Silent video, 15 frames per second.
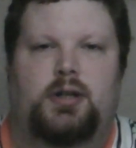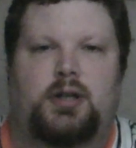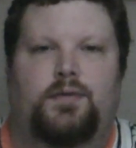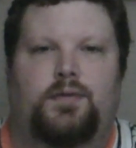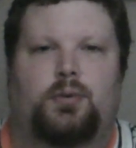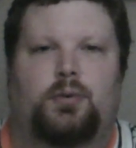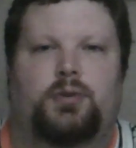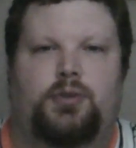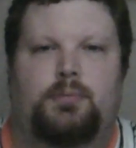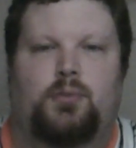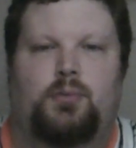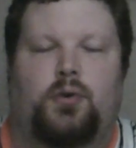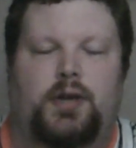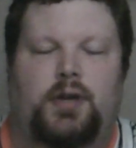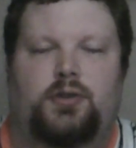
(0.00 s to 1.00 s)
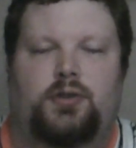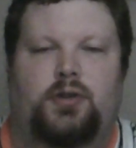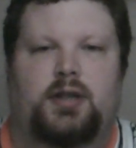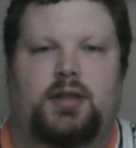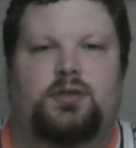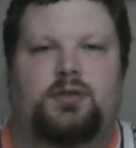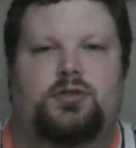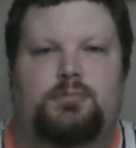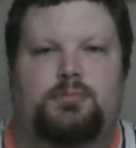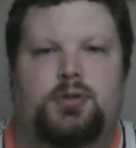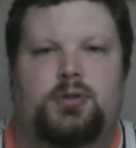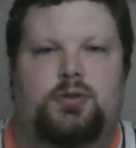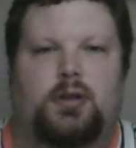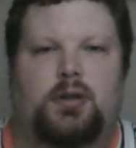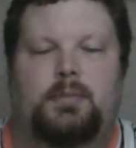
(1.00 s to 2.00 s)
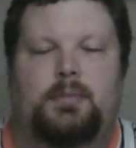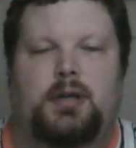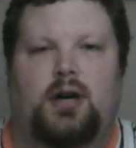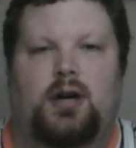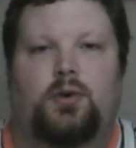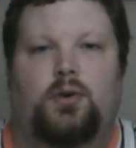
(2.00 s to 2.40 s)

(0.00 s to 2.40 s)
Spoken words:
If you want to see more videos like this, just be sure to let me know.